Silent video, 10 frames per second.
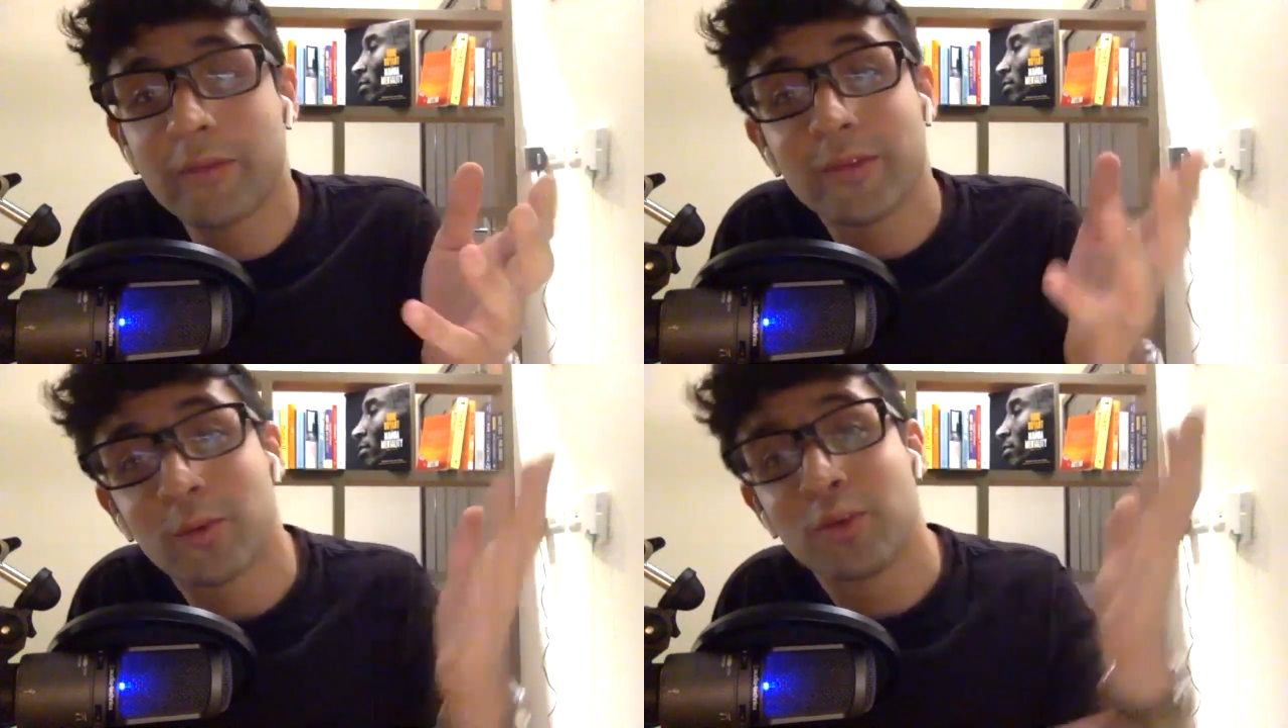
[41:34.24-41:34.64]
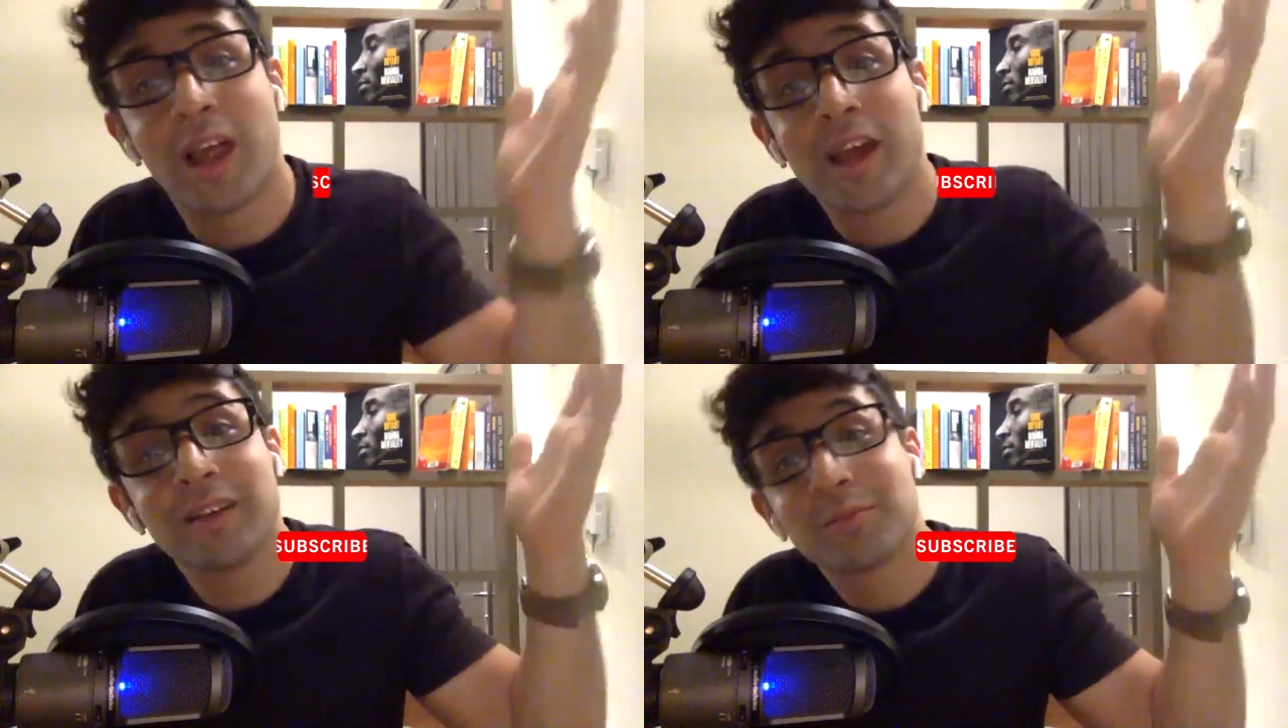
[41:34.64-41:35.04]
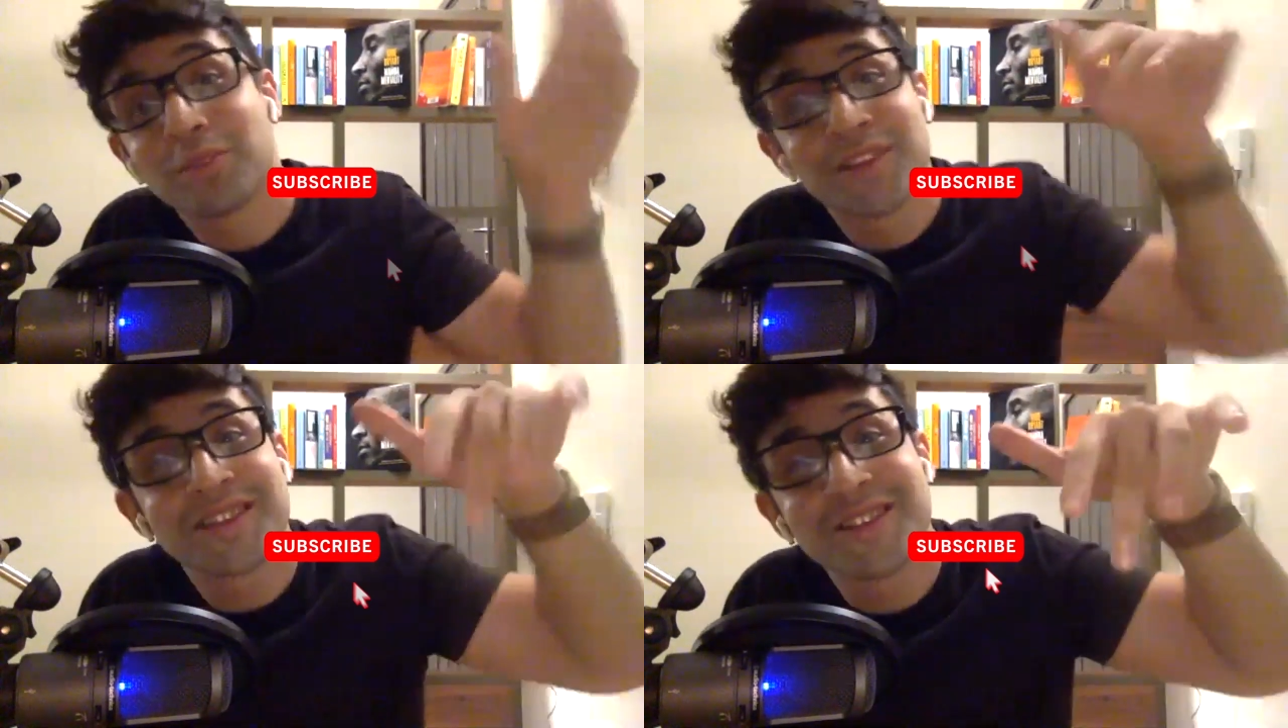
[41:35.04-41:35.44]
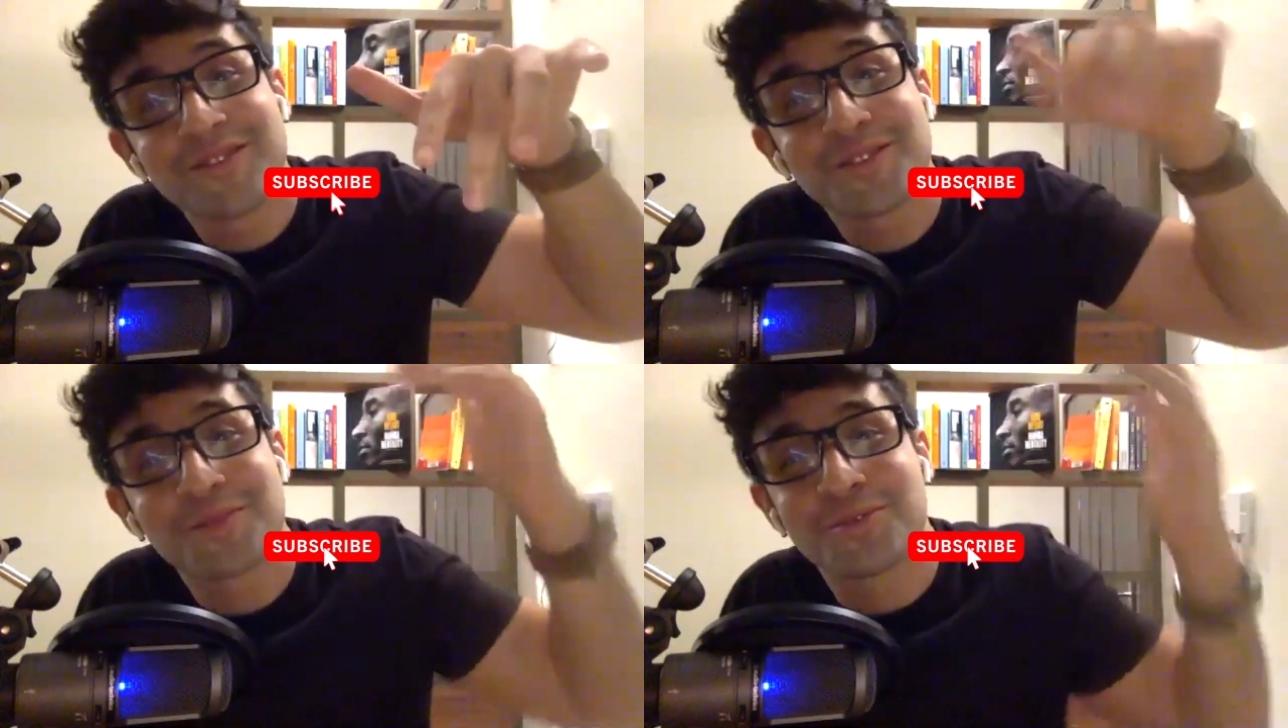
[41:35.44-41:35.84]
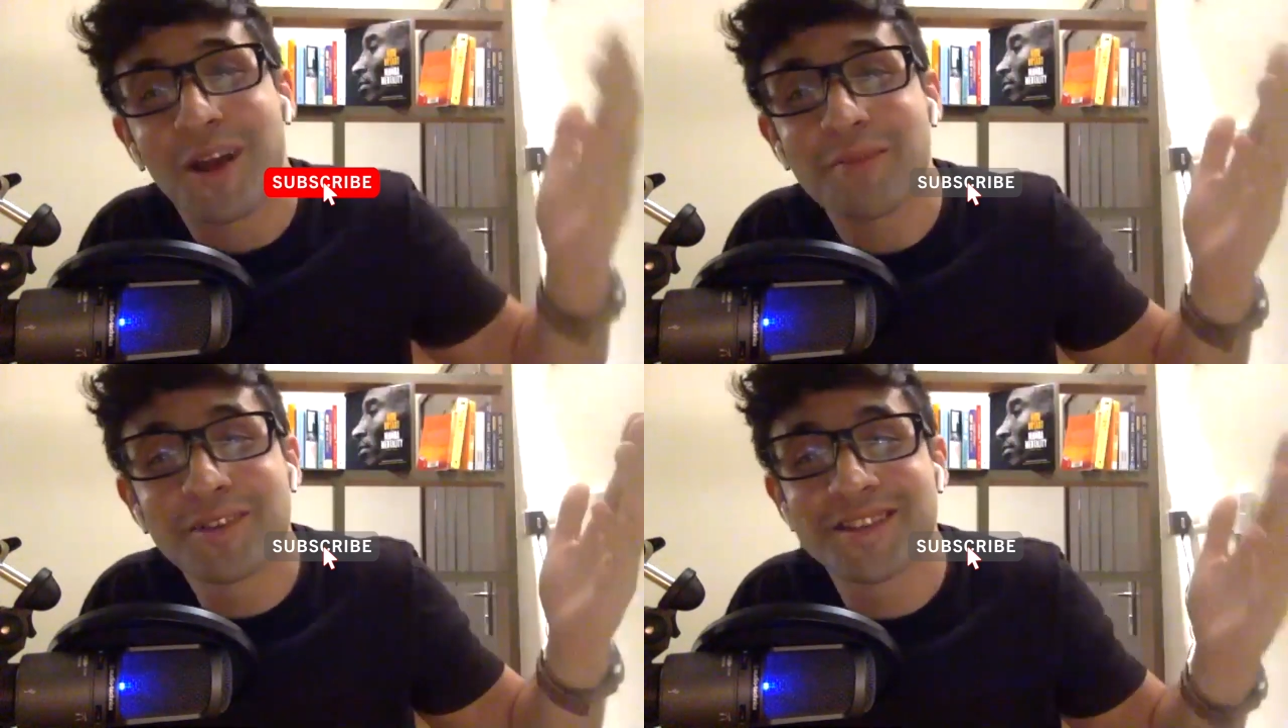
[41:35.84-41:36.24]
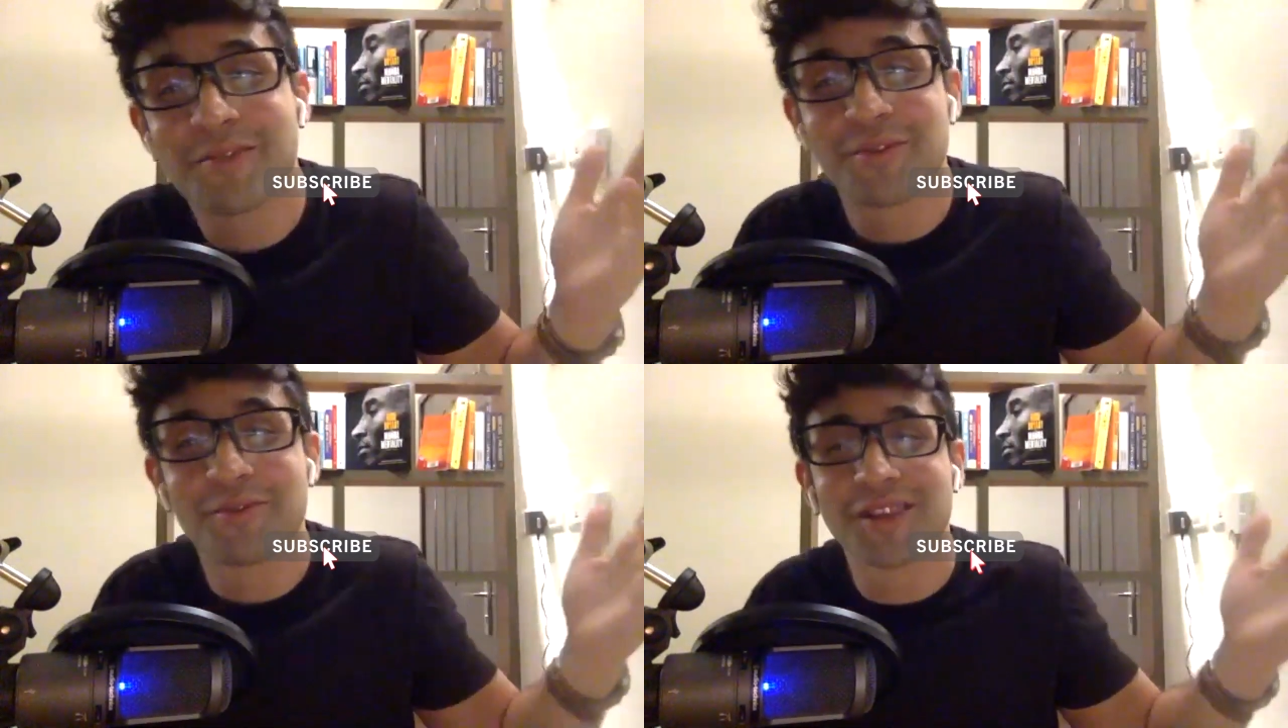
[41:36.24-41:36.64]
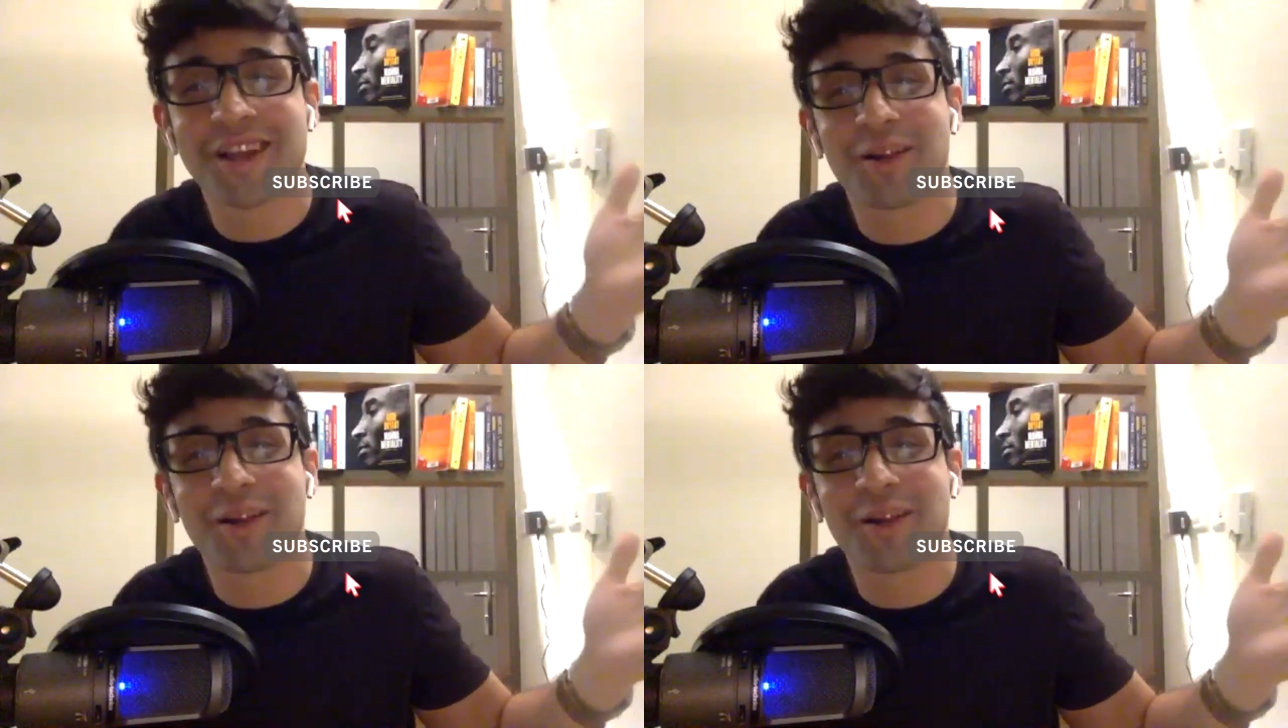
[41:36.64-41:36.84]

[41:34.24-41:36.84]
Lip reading: would like, please leave a subscribe because that would be really